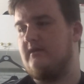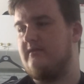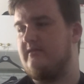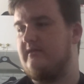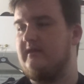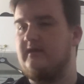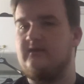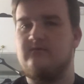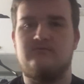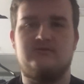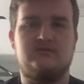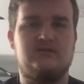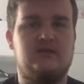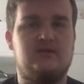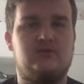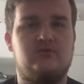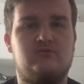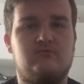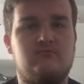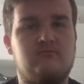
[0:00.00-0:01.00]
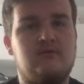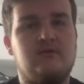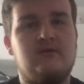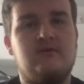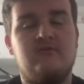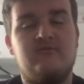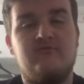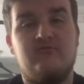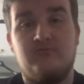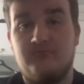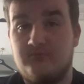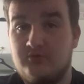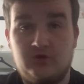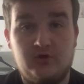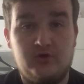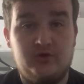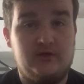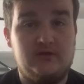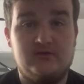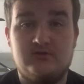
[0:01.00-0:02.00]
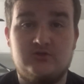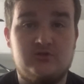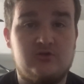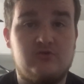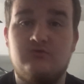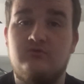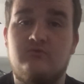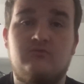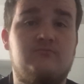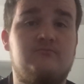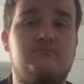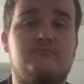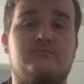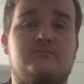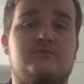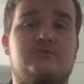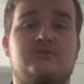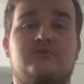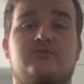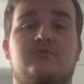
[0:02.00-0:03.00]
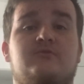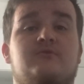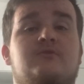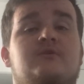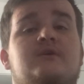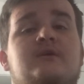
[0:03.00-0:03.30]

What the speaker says: think it was like from 2 years ago, so